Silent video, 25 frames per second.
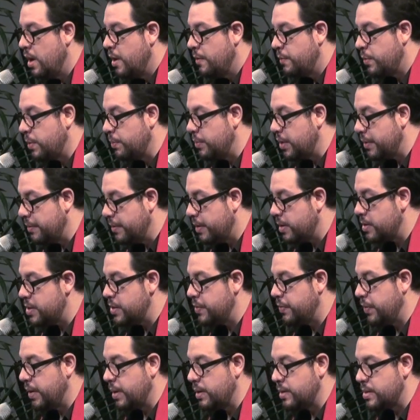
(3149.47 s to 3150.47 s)
from
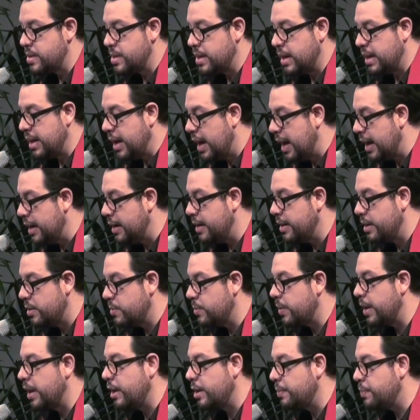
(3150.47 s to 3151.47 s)
diverse fields and highly
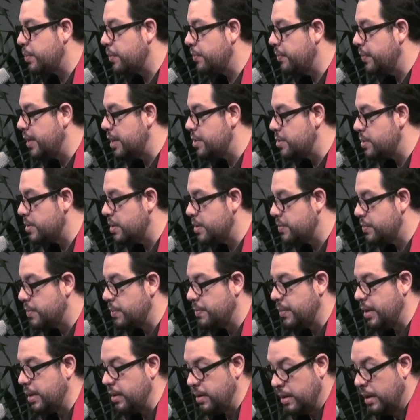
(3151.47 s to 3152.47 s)
educated professionals
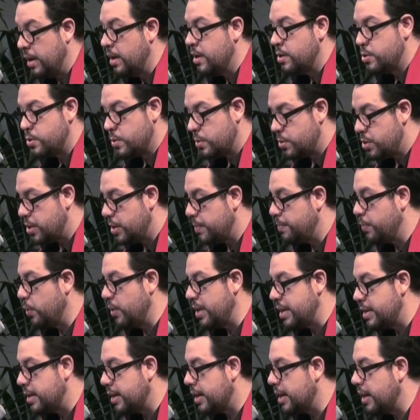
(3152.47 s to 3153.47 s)
from the social,
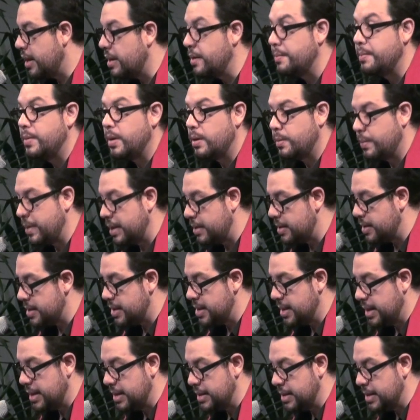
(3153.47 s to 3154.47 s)
political, and environmental
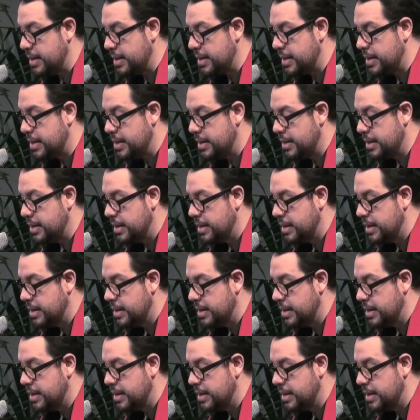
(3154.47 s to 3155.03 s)
sciences.